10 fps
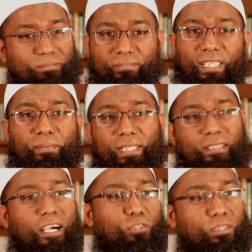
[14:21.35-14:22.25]

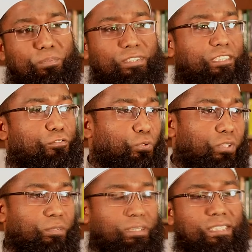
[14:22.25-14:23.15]
maybe out of
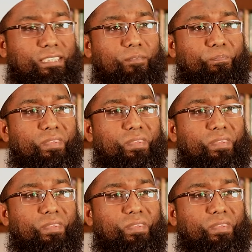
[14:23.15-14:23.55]
24 hours,